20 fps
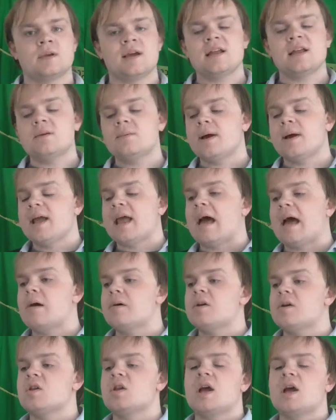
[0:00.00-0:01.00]
Anyway,
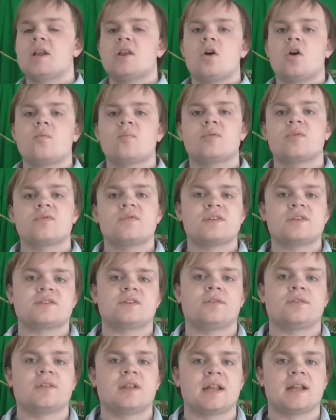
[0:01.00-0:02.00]
how could I not put this
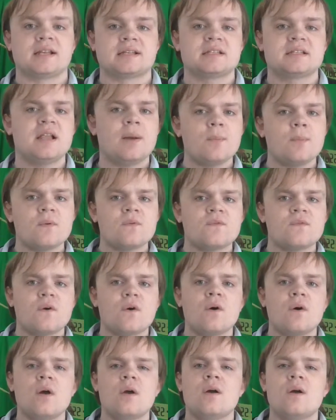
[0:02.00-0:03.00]
on the list? Number
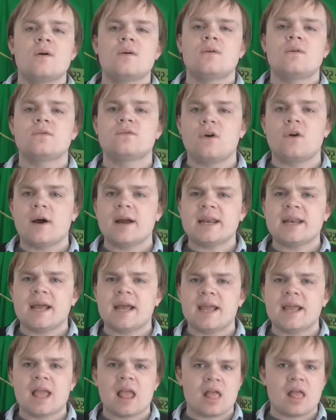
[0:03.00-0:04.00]
four,
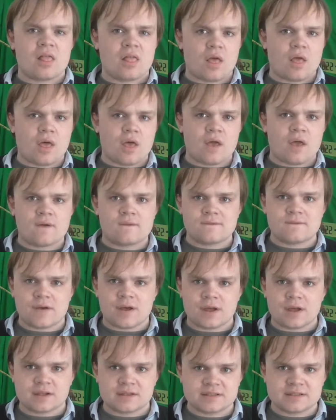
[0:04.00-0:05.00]
Friday the
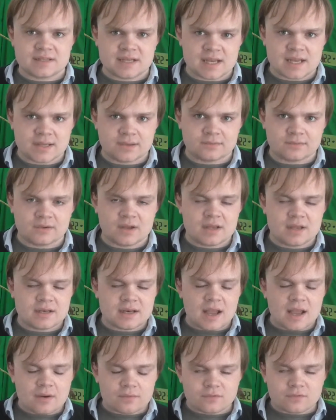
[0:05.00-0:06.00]
13th.
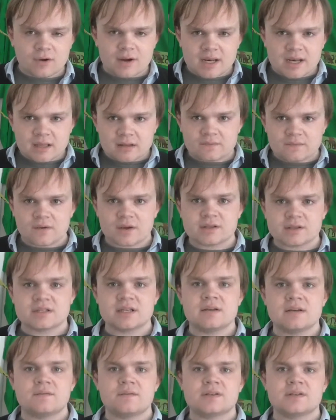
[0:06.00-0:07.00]
Now, Friday the
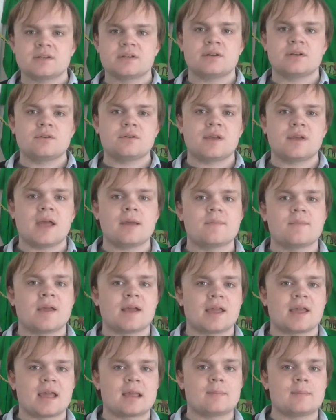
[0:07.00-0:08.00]
13th is a new game
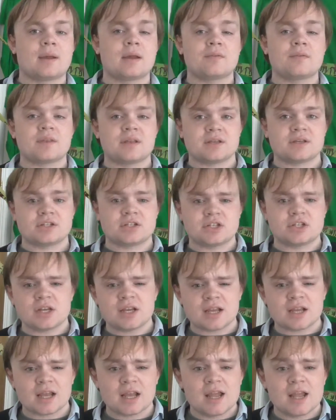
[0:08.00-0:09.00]
that came out this
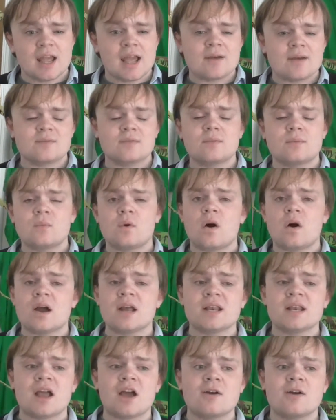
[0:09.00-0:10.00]
year, and from what
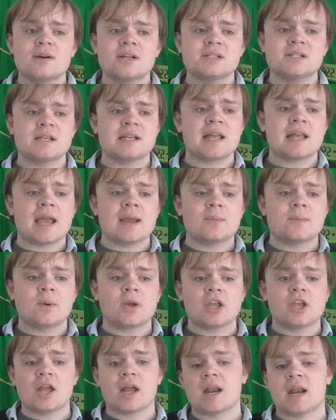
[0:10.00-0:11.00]
I know, it's a game
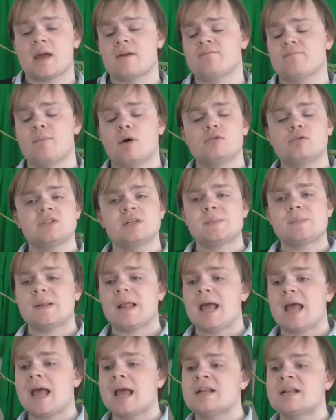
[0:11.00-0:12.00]
where you can have
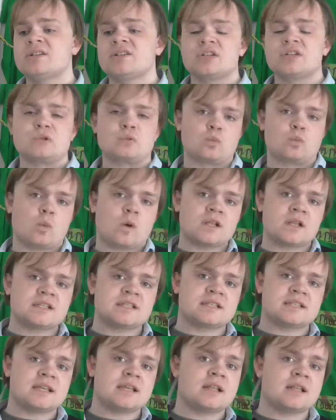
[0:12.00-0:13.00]
multiplayer in just one
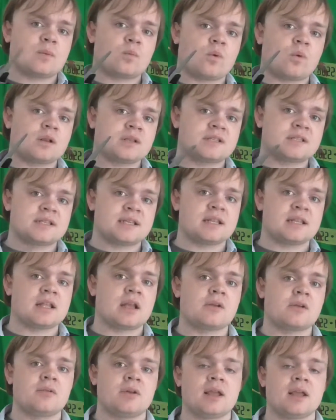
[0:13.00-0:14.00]
scene and one scene
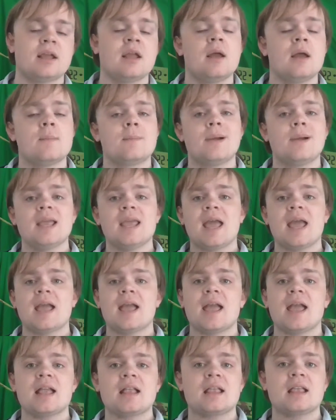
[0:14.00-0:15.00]
only. But yet
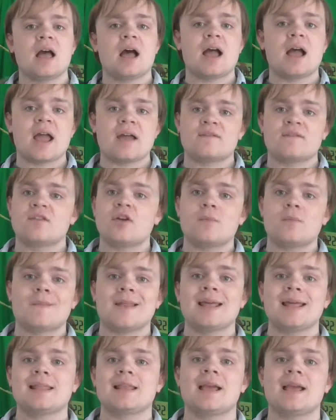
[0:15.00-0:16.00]
again, I have not
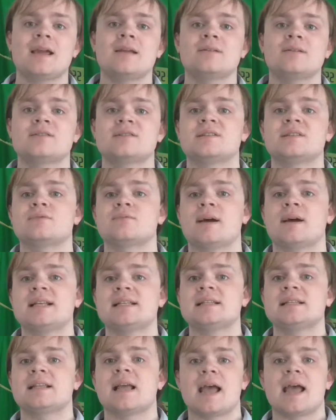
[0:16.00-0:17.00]
played the game because it's
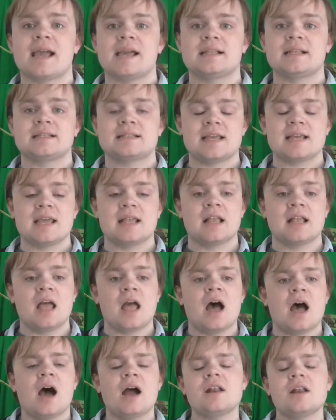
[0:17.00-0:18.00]
rated 18.
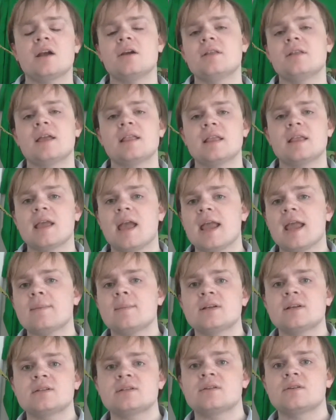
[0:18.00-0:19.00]
I know that the
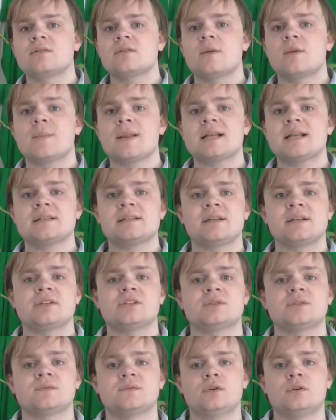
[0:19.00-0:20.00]
game is on the
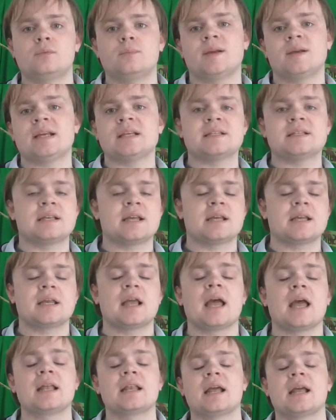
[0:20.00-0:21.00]
PlayStation 4,
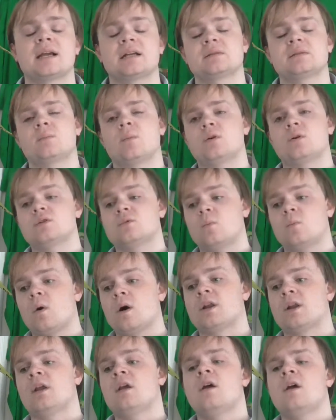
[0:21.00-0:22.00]
PC, and Xbox
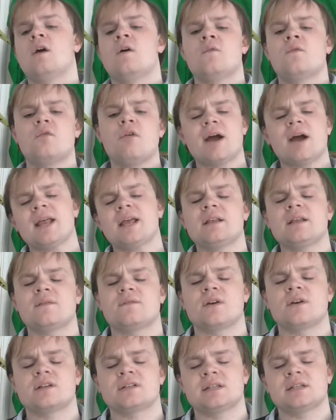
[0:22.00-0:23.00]
One. Friday the
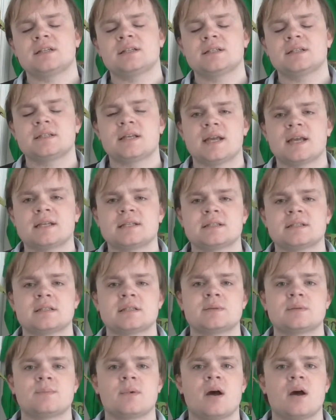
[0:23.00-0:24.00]
13th takes
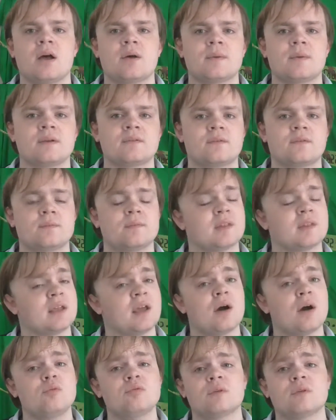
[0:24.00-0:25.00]
inspiring from
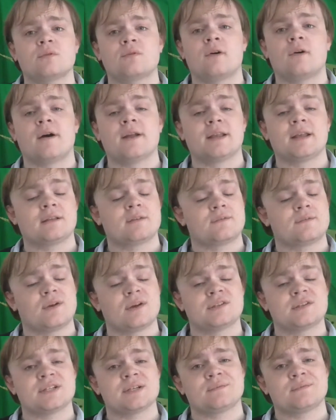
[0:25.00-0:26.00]
the older Friday the
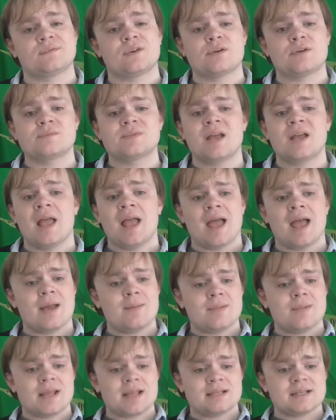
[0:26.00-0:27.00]
13th films
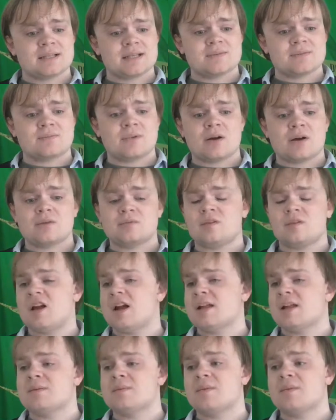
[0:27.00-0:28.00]
and plays it well
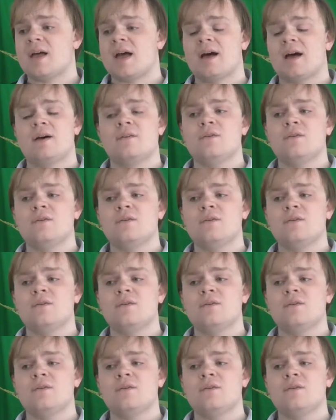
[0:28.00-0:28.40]
like that.